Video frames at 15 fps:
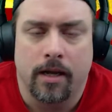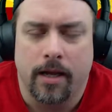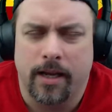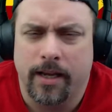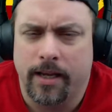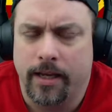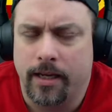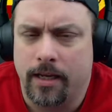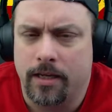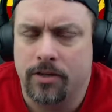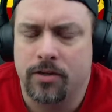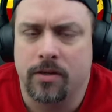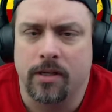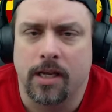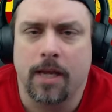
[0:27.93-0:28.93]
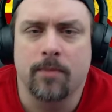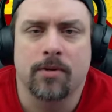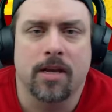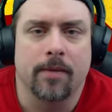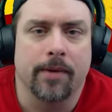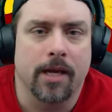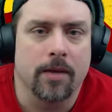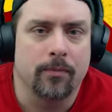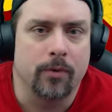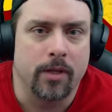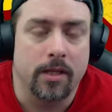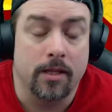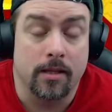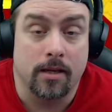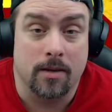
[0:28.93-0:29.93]
an issue that keeps coming up
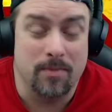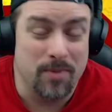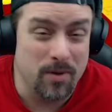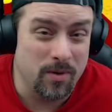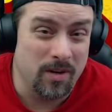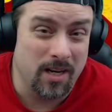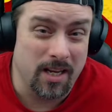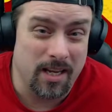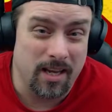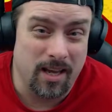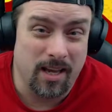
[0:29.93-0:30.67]
within the community,